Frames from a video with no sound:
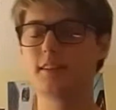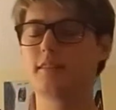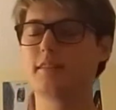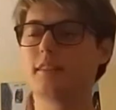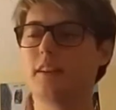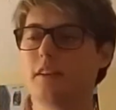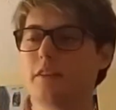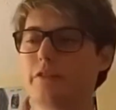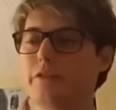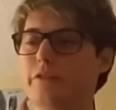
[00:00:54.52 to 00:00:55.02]

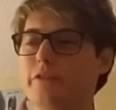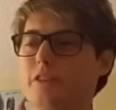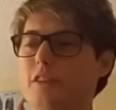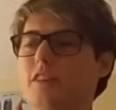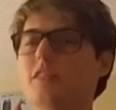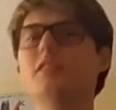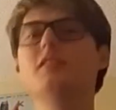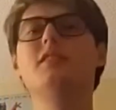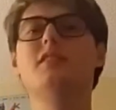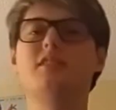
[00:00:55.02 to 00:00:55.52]
It
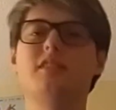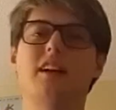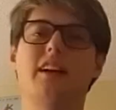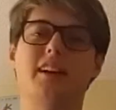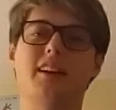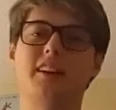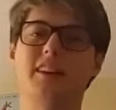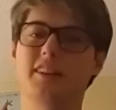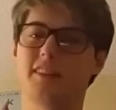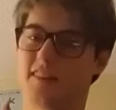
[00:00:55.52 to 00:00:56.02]
feels like
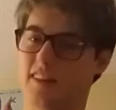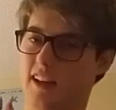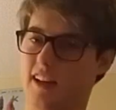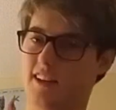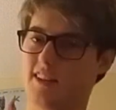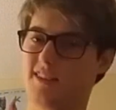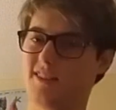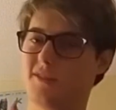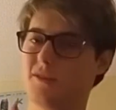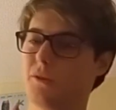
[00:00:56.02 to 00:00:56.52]
a year in high
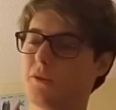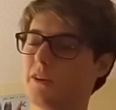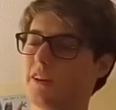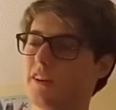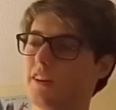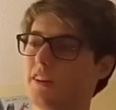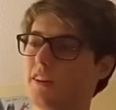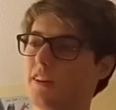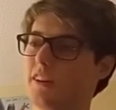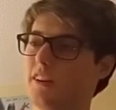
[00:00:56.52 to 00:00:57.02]
school
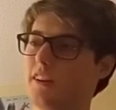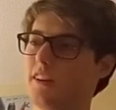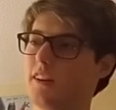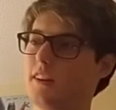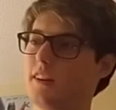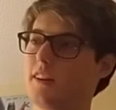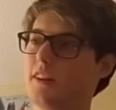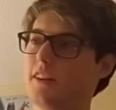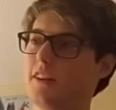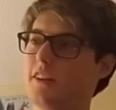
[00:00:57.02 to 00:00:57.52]
where
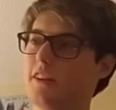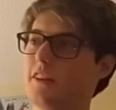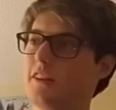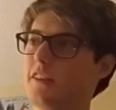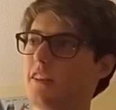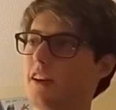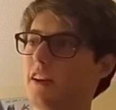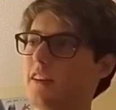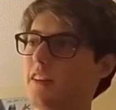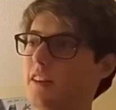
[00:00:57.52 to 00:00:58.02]
you're
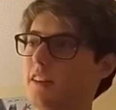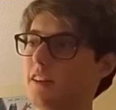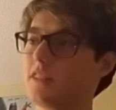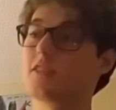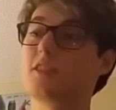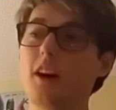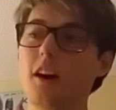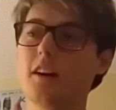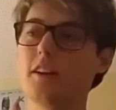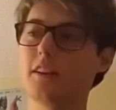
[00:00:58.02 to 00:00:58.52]
there and then it's
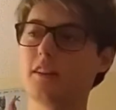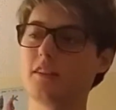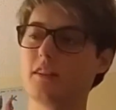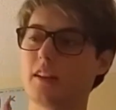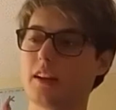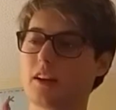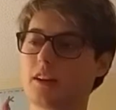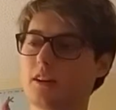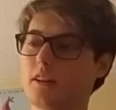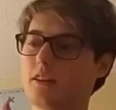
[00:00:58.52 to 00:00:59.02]
gone and you're
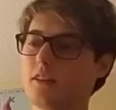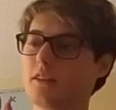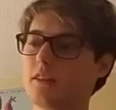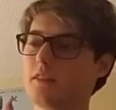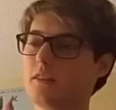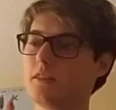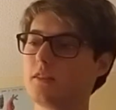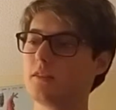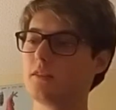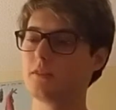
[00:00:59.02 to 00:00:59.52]
like,
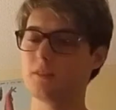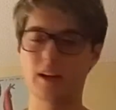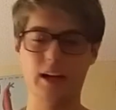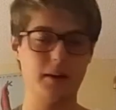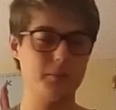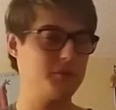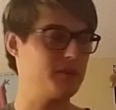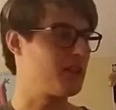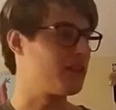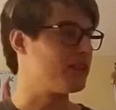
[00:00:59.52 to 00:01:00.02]
what
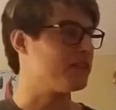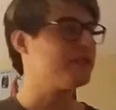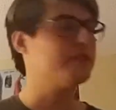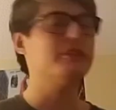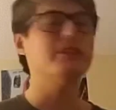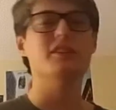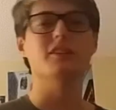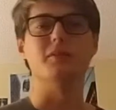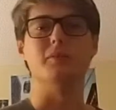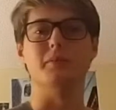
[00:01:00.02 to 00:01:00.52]
happened to the
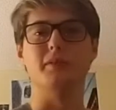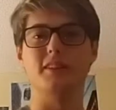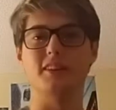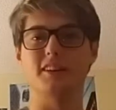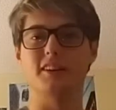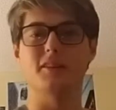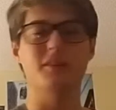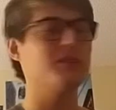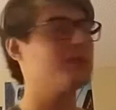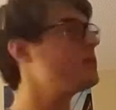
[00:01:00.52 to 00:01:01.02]
film? You
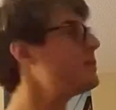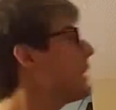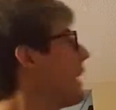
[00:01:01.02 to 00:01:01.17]
know, what